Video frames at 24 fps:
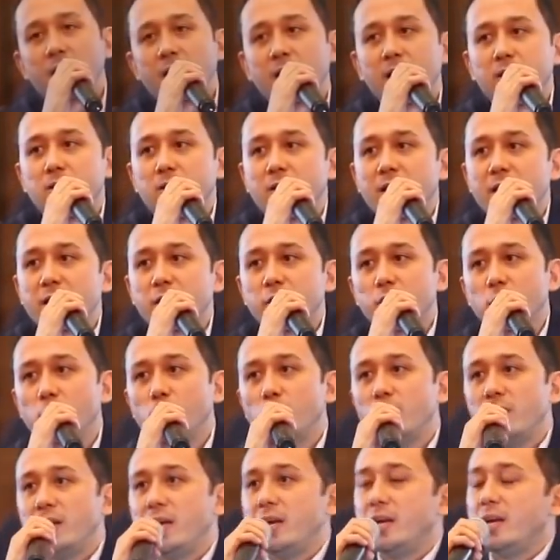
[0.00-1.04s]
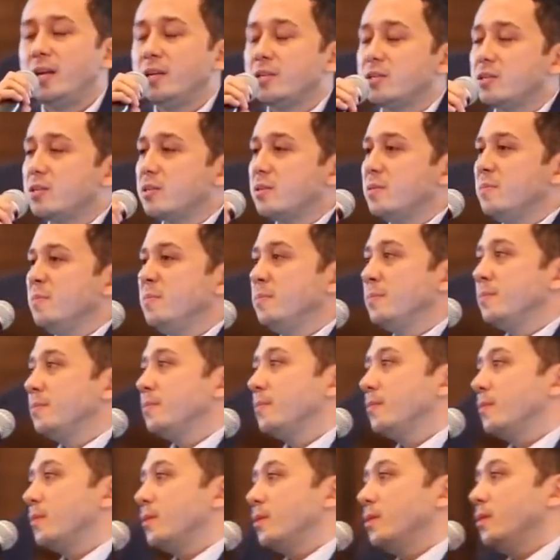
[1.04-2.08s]
Hit ratio is
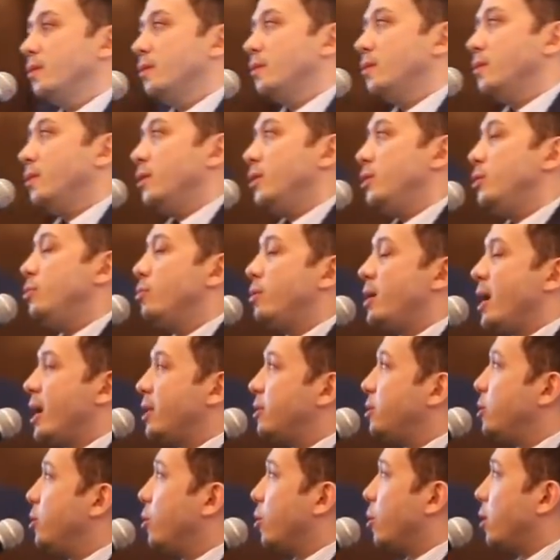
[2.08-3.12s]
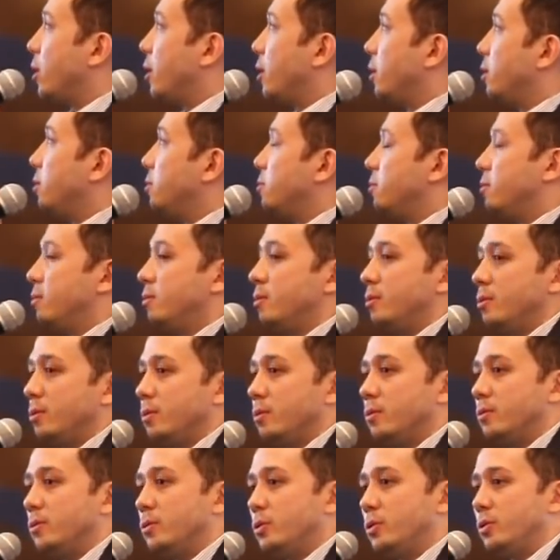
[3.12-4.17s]
you get your
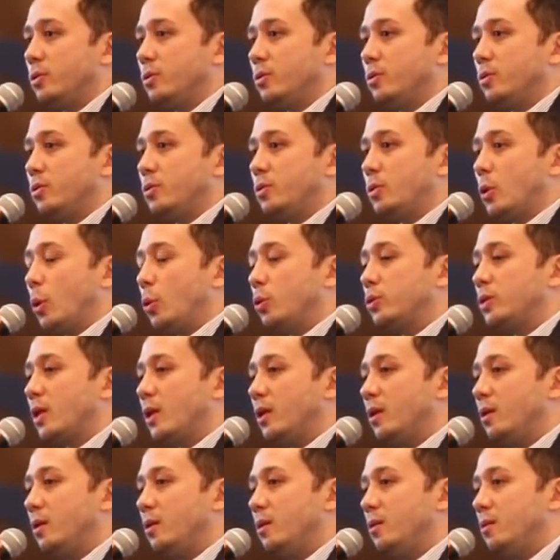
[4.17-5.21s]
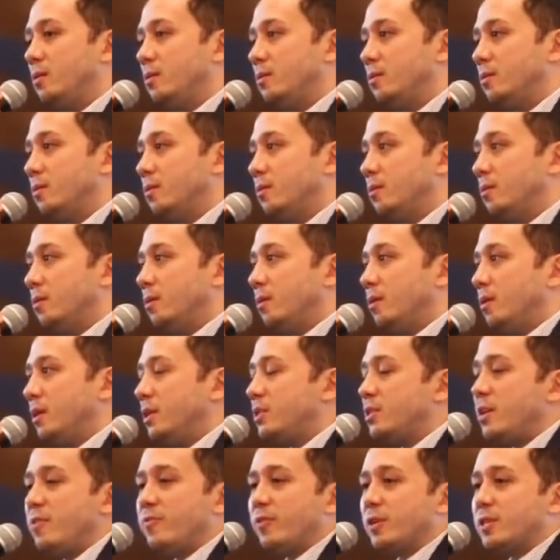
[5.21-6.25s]
total,
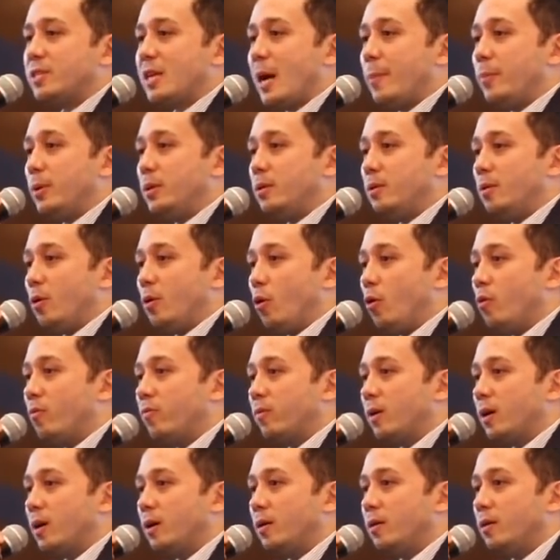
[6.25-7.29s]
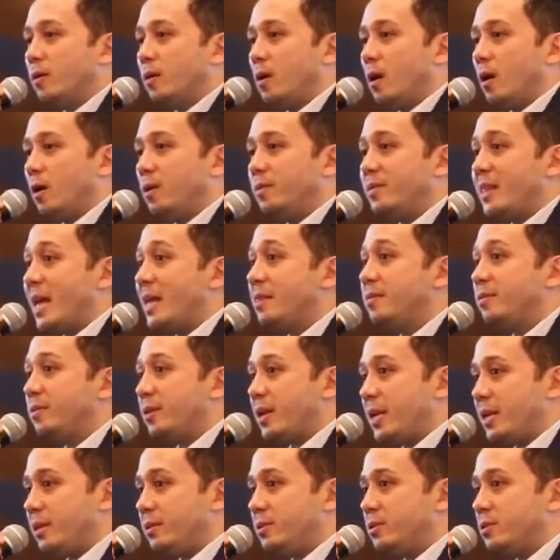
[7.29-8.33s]
let's say for example, over 10
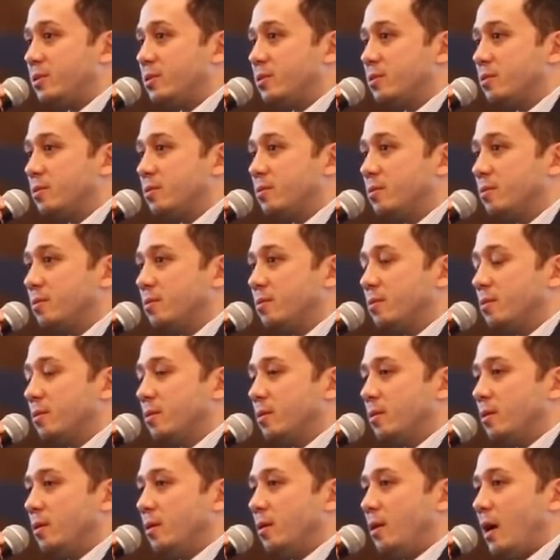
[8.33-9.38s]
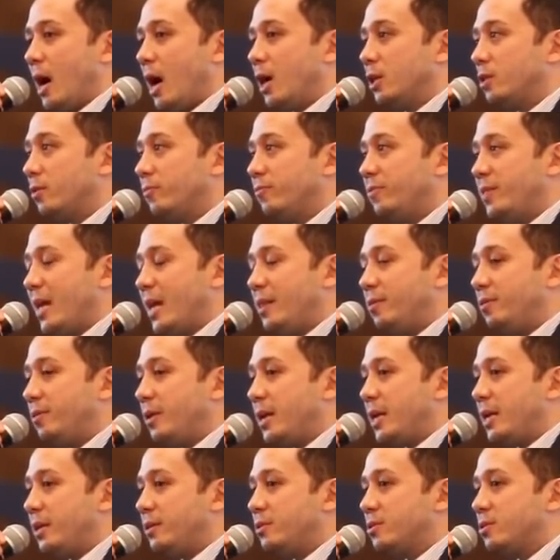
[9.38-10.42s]
trades. Out of 10
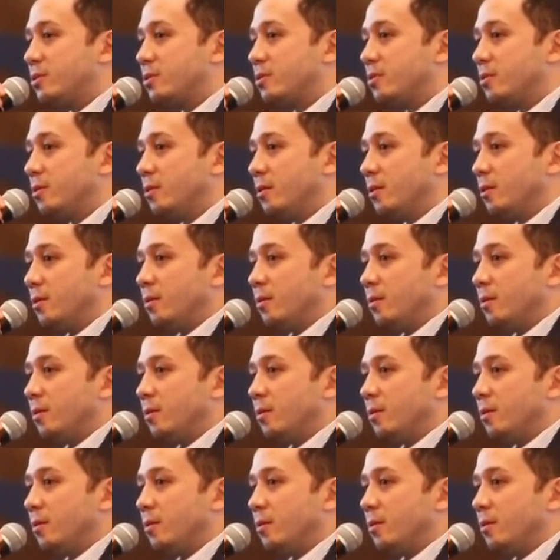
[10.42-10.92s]
trades,